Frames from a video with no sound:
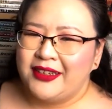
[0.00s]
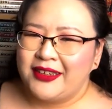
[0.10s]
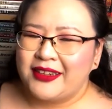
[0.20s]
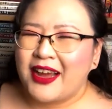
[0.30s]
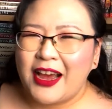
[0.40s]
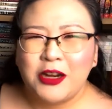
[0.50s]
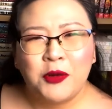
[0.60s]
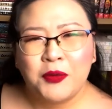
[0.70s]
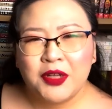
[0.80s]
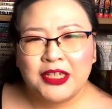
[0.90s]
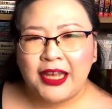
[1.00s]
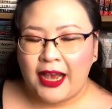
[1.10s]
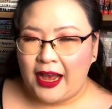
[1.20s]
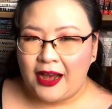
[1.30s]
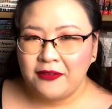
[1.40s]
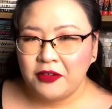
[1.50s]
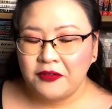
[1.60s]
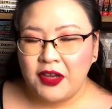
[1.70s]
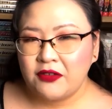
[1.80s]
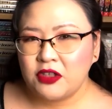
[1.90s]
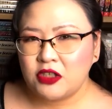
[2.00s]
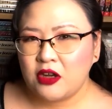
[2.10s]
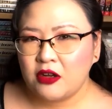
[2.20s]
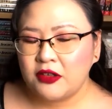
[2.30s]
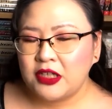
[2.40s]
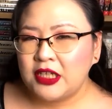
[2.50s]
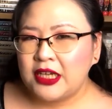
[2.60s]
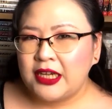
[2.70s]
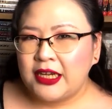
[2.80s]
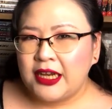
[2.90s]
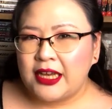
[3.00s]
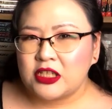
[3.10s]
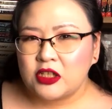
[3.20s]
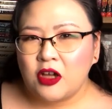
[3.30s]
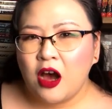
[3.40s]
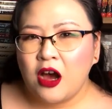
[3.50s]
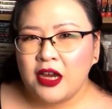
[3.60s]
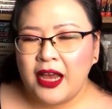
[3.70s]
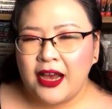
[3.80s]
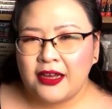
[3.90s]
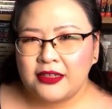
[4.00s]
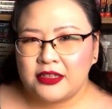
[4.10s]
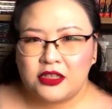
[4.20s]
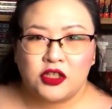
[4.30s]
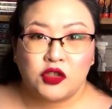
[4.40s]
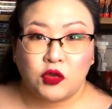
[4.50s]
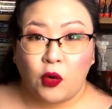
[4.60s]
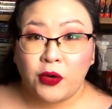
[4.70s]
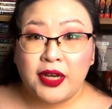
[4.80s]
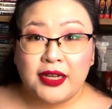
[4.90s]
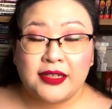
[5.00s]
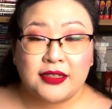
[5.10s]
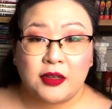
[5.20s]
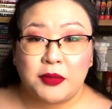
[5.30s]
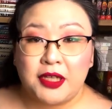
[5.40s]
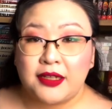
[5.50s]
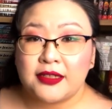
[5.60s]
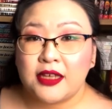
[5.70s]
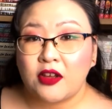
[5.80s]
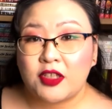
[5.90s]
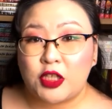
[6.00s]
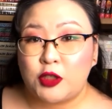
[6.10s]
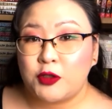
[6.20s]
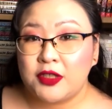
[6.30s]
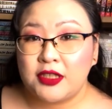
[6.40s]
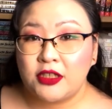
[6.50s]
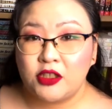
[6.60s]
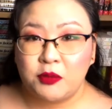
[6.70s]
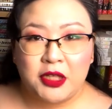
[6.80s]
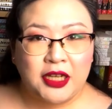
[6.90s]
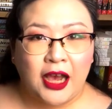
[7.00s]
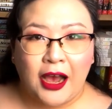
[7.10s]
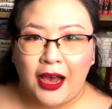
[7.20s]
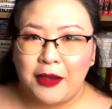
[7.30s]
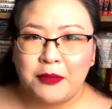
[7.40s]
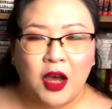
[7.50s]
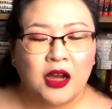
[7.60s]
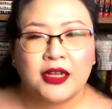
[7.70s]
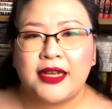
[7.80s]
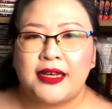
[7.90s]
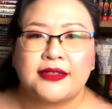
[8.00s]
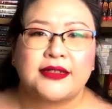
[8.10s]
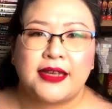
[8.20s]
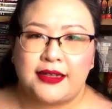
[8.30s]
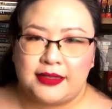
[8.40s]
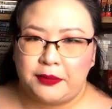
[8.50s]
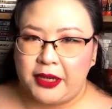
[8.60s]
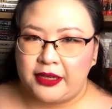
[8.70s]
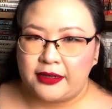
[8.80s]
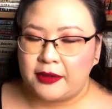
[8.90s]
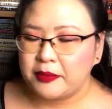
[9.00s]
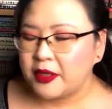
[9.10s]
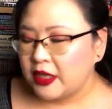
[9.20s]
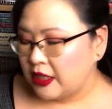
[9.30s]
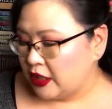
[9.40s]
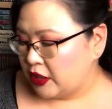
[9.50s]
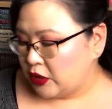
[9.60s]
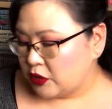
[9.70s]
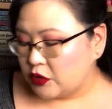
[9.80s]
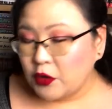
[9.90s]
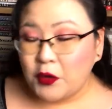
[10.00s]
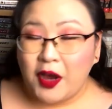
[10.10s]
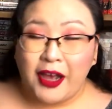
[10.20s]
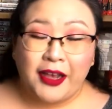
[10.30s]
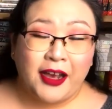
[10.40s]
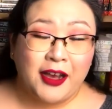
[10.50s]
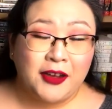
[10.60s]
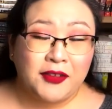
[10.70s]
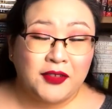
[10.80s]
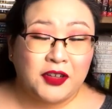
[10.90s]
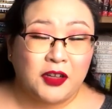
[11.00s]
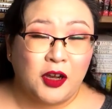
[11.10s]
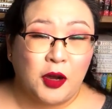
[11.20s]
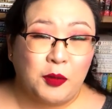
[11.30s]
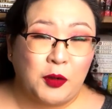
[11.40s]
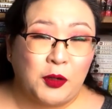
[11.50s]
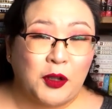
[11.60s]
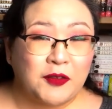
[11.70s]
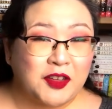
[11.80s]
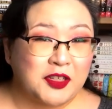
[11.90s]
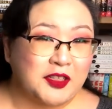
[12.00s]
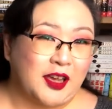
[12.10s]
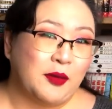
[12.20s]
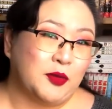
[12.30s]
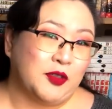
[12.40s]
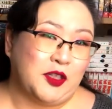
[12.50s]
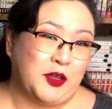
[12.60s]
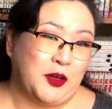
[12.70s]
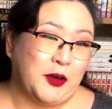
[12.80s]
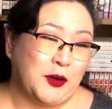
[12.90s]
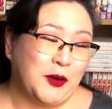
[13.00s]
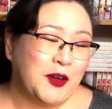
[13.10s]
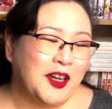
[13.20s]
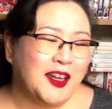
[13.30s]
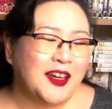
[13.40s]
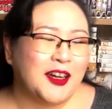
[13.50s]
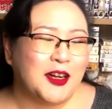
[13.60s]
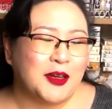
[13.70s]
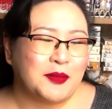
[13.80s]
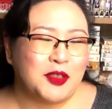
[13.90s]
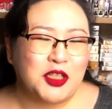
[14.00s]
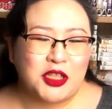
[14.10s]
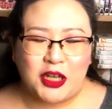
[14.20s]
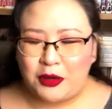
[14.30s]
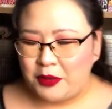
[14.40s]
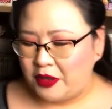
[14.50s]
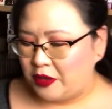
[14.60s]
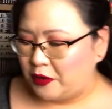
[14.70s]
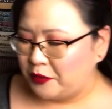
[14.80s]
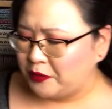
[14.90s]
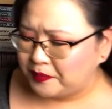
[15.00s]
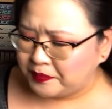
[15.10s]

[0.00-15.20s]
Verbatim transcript: And I don't really have a favorite genre. As long as the story is something that sounds interesting to me, I'm not going to hesitate to pick it up. So I have a couple of examples here um, to share with you.